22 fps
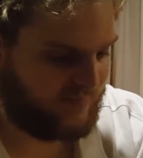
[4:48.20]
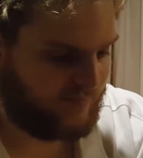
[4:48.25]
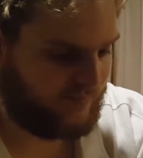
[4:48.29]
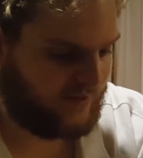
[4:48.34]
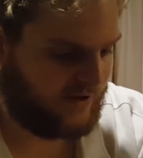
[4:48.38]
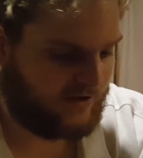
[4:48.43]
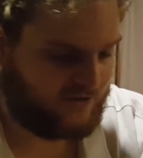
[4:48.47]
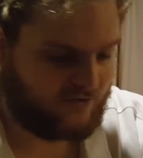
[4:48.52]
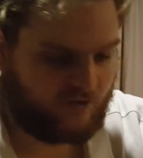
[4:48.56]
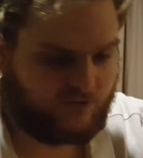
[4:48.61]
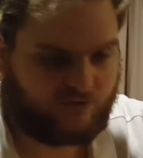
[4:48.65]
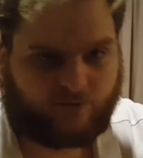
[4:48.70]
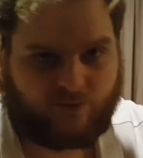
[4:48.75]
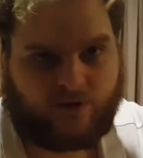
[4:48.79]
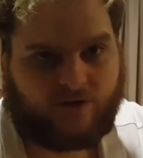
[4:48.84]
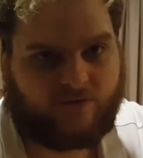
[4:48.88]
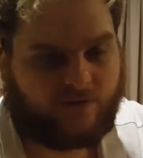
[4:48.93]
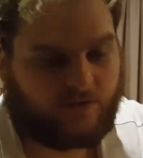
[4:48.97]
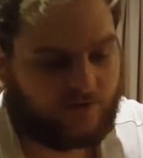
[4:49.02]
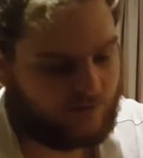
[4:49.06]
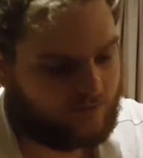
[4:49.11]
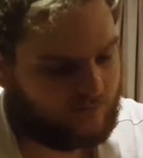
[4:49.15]
Beatrice,
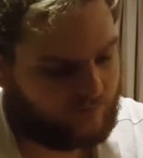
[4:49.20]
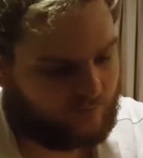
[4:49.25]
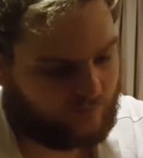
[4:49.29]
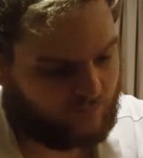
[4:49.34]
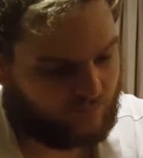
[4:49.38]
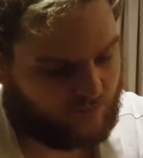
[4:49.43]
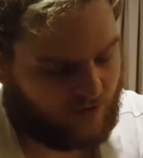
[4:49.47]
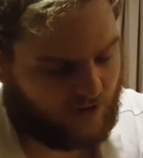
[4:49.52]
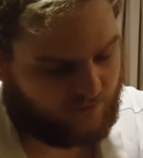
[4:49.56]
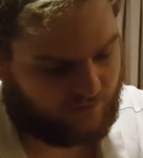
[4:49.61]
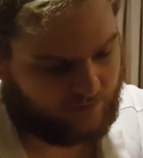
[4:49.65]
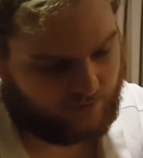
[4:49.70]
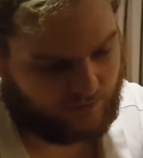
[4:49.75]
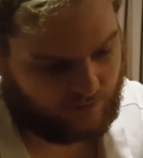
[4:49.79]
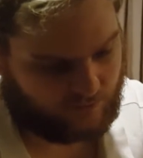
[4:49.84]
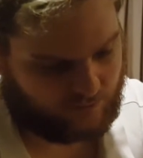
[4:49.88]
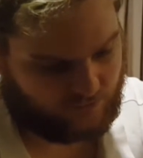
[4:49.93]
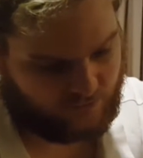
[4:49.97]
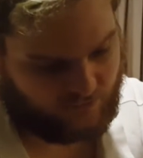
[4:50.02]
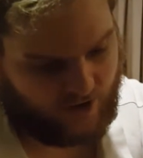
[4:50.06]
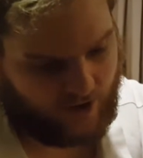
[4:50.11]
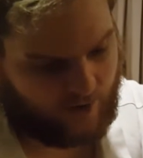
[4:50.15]
whatever, rather than a
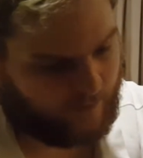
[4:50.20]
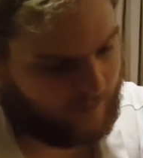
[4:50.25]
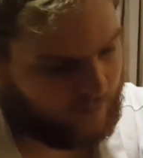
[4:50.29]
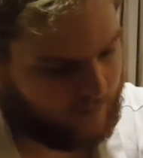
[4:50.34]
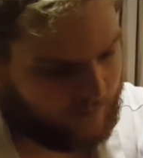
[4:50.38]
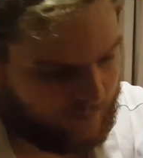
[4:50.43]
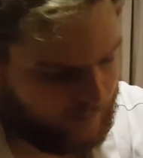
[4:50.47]
trap.